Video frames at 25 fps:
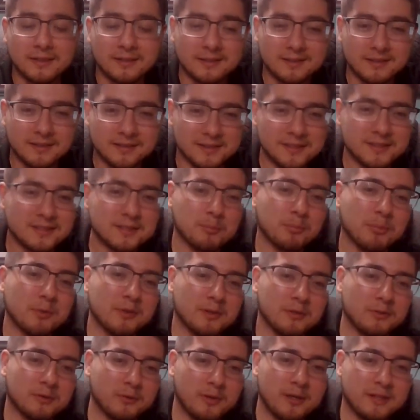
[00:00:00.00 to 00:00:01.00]
The discipline
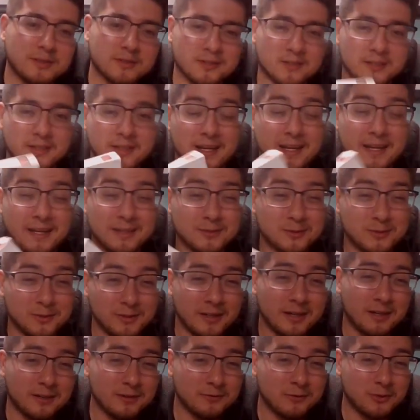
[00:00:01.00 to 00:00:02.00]
of grace are going to answer a
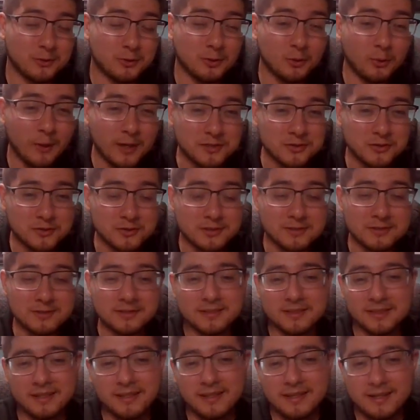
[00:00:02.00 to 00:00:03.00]
lot of your questions,